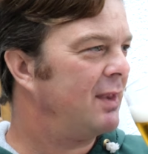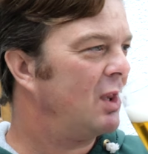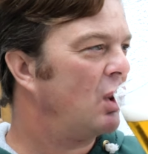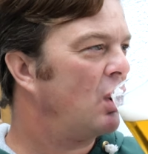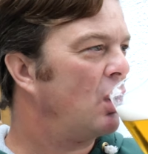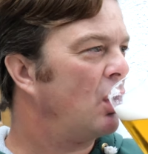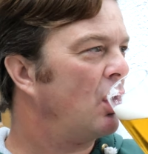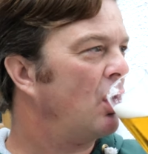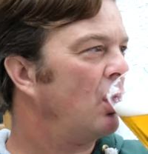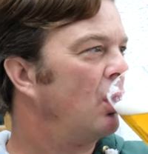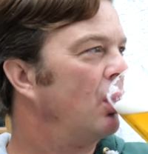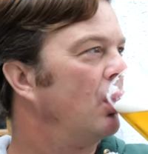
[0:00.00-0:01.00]

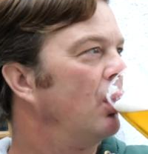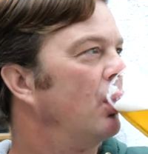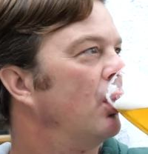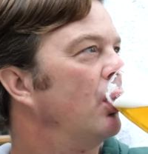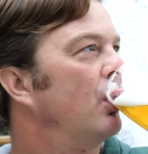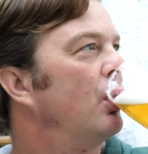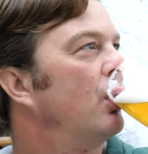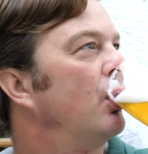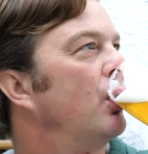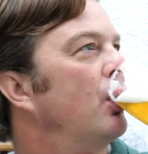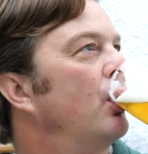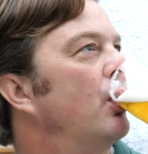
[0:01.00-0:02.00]

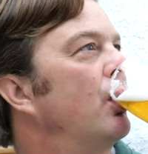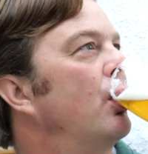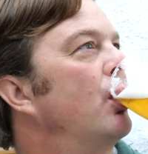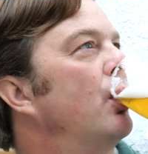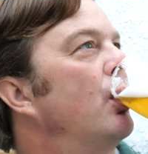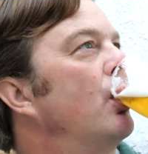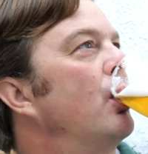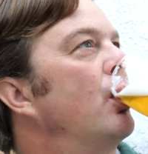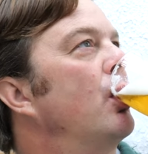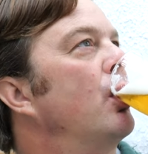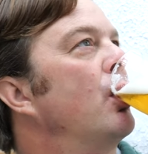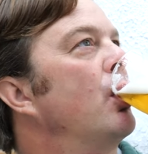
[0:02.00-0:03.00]

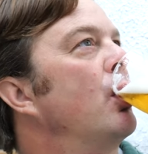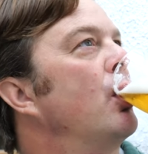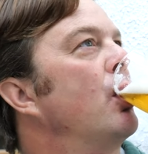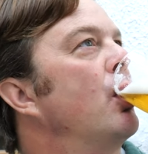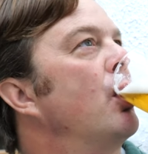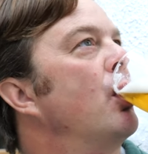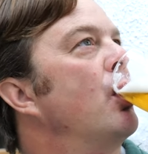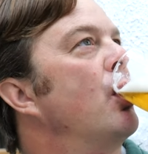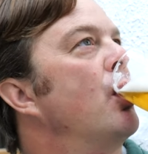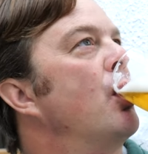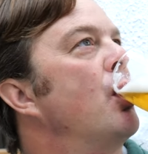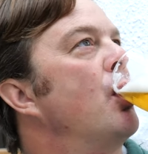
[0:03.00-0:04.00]

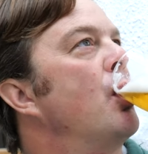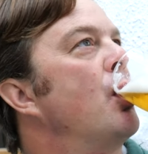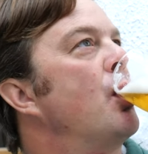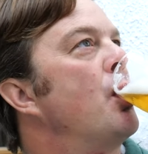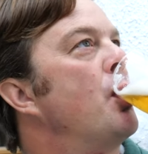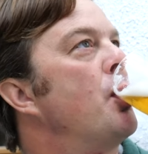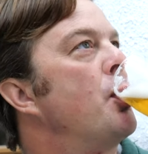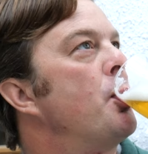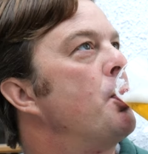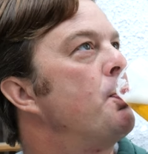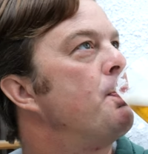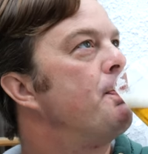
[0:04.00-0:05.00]

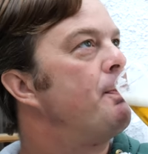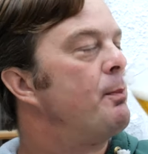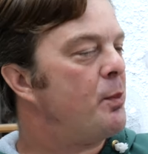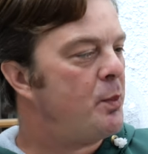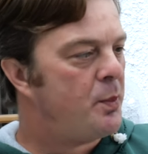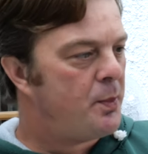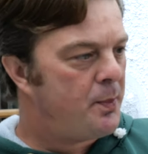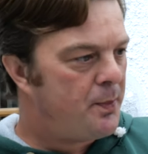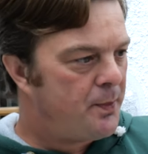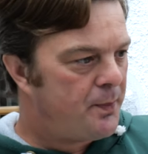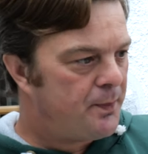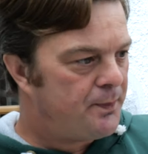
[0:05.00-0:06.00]

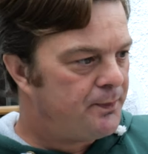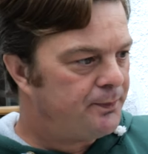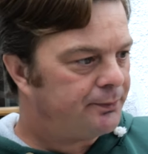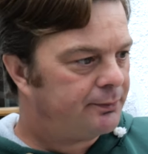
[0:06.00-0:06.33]
[no speech]